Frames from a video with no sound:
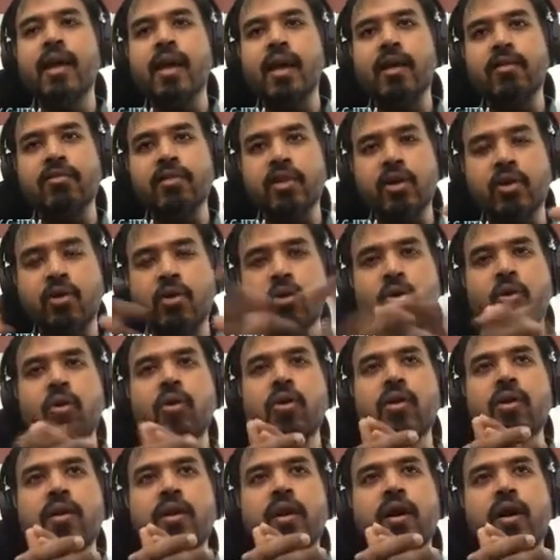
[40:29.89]
If the
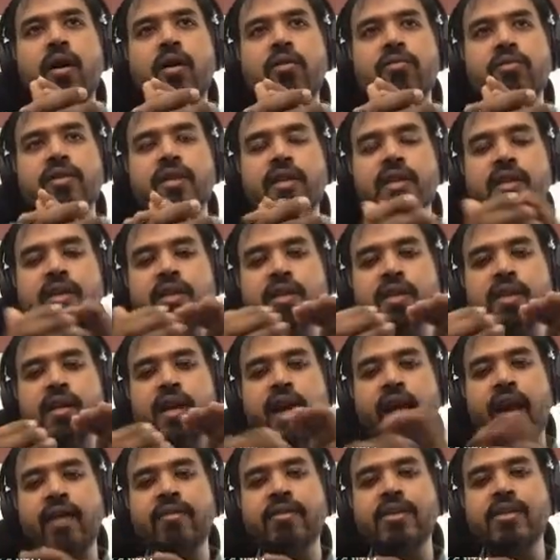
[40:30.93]
core of the
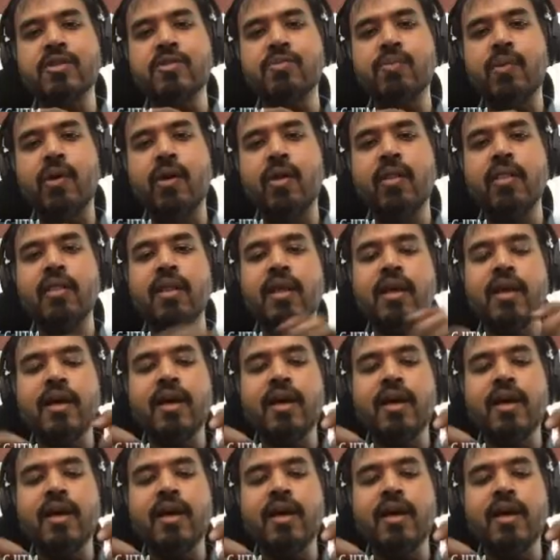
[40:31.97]
language is small,